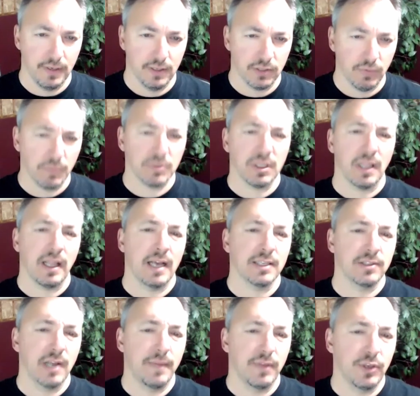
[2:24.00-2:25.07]
So when was the
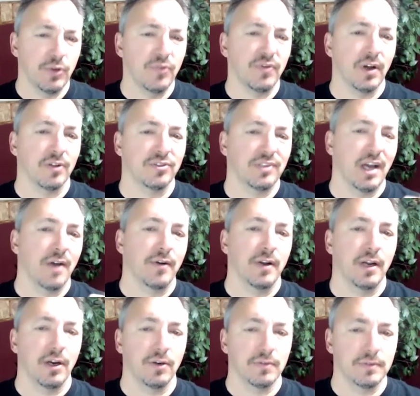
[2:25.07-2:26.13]
last time that you felt down and
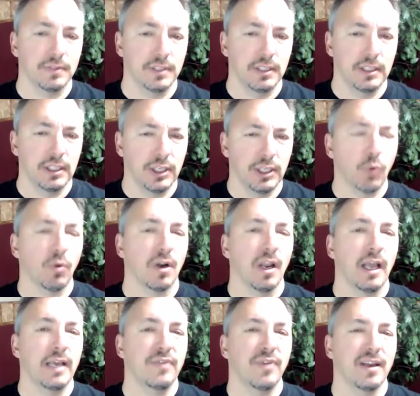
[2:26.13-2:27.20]
out? You know, where
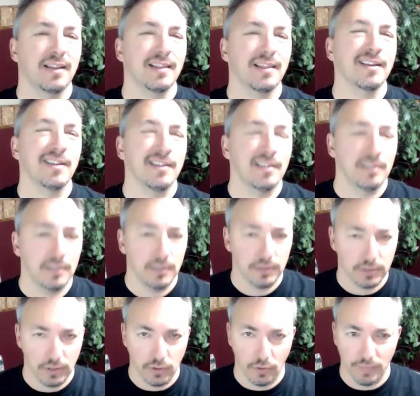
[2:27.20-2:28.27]
life had little
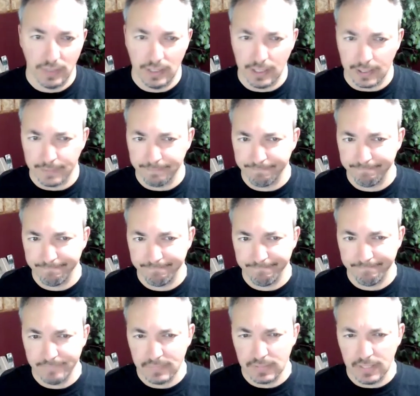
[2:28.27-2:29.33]
to no meaning.
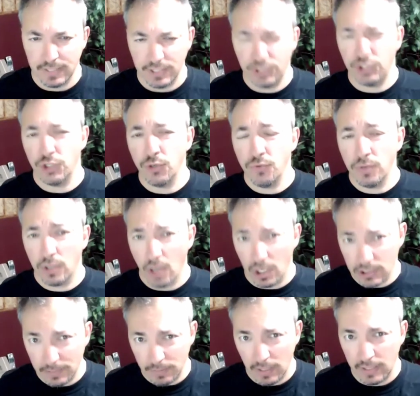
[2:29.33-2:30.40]
And did you
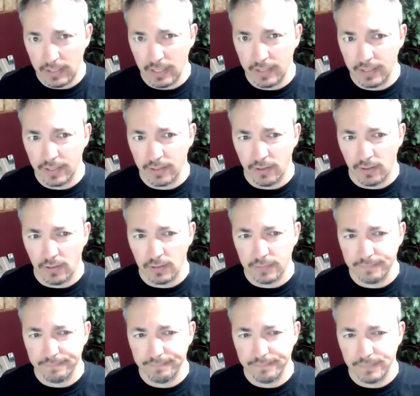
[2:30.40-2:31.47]
contemplate ending at all?
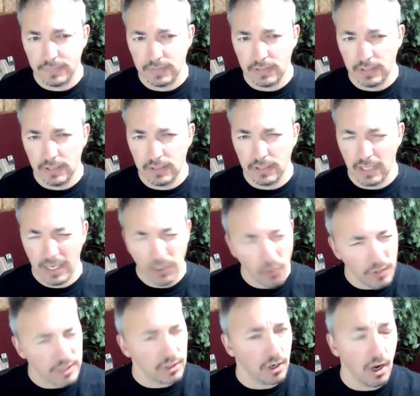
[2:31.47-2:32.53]
I know
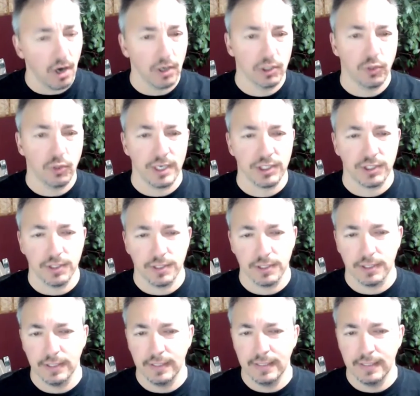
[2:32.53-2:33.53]
these are hard questions.